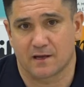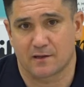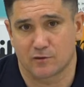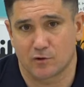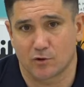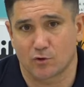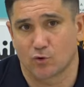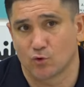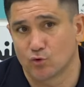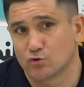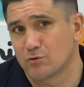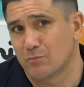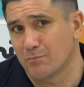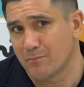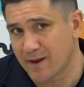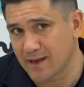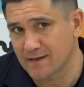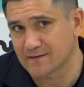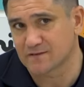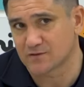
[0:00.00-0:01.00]
and the good
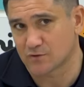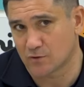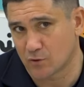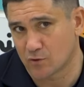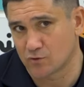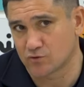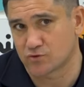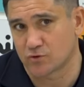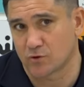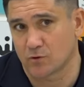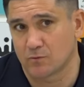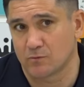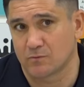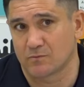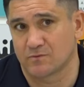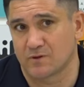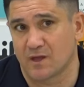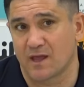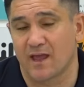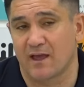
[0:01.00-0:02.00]
men also
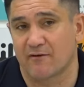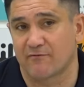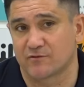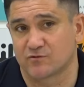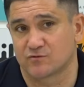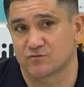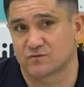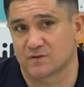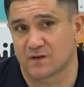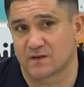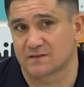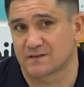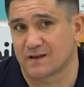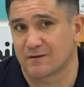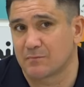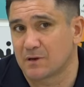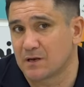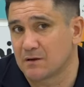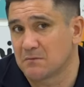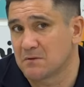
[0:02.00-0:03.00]
they have a success. I
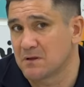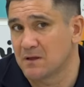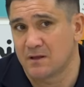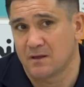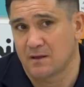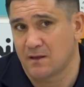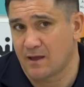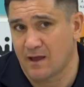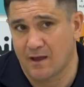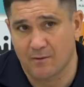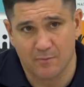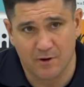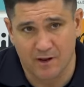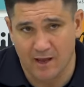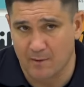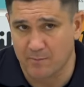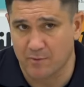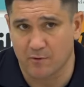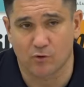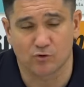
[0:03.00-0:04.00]
mean, I'm very
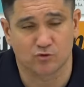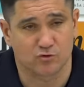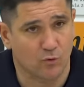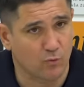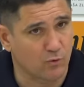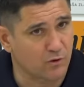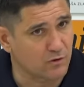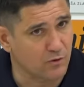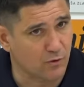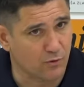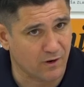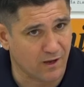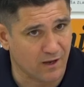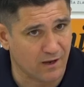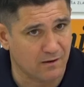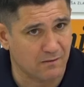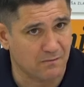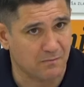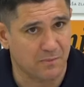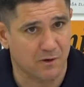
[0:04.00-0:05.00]
happy also with
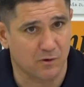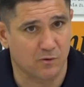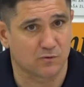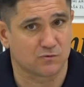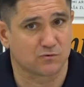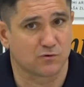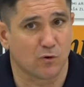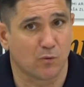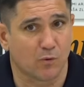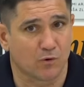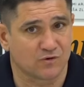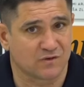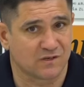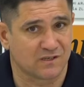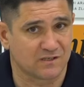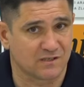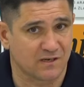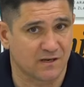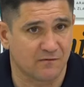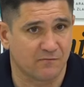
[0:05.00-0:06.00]
Kone because no was
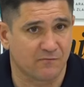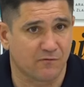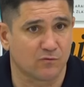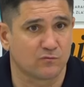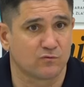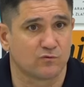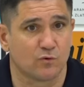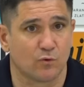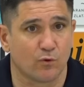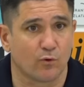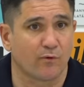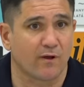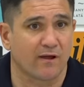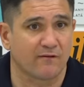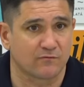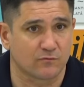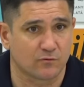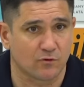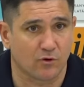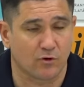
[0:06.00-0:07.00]
easy for to
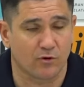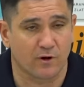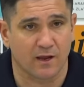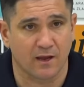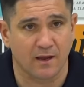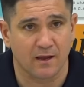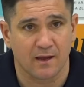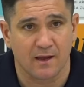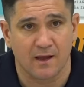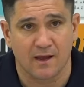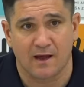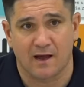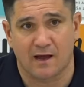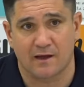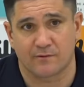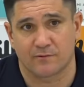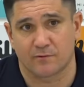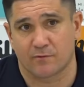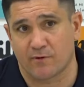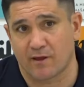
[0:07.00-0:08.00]
arrive to Kone
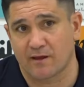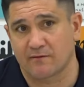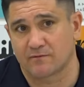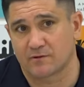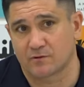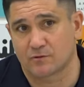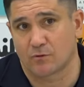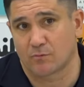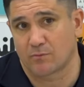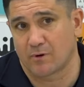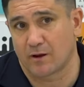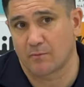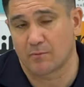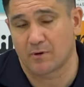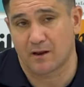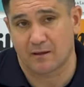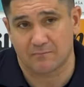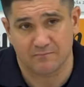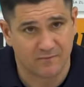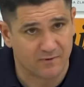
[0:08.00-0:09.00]
and to arrive the top
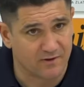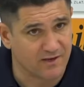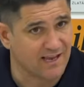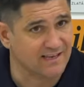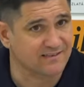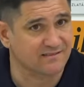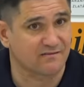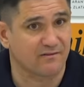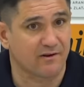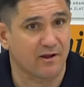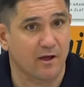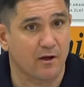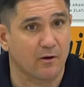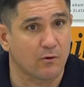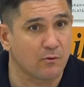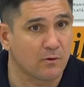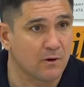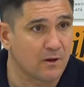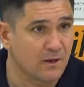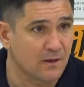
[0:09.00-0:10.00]
level. And just
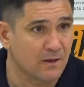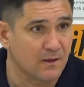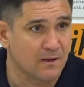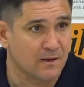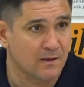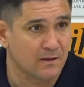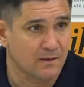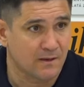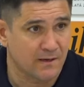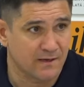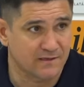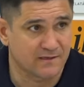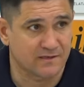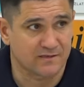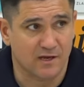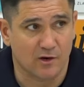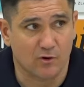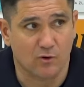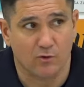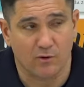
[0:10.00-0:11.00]
now, is the
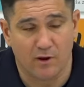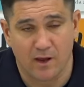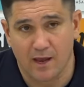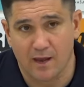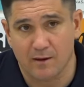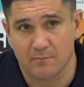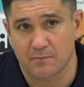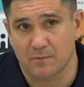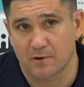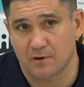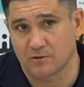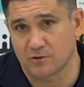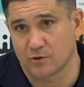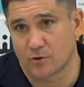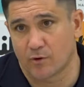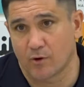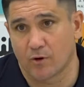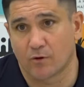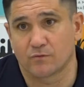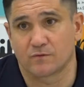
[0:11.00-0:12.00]
second game in
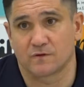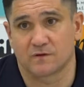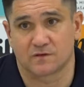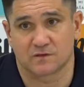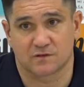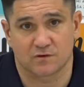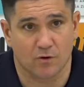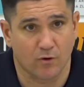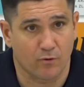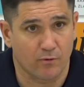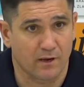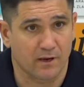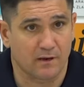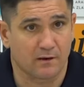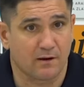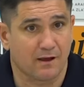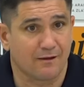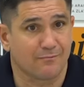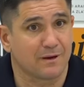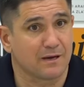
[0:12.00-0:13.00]
the row. This is
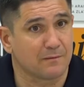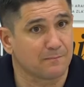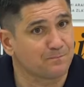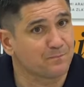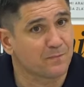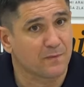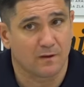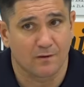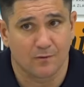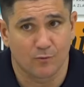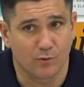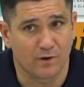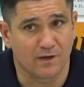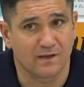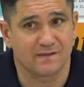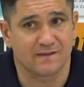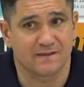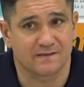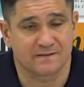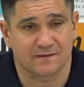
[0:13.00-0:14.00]
scoring. I mean, we
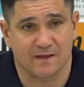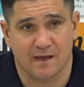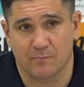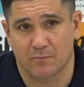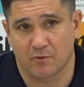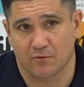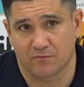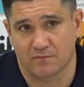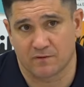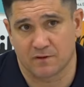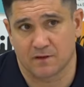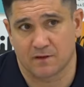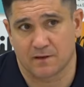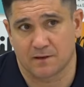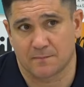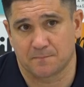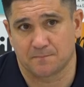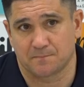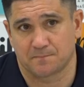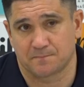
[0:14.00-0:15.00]
need this type of
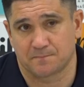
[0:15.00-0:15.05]
the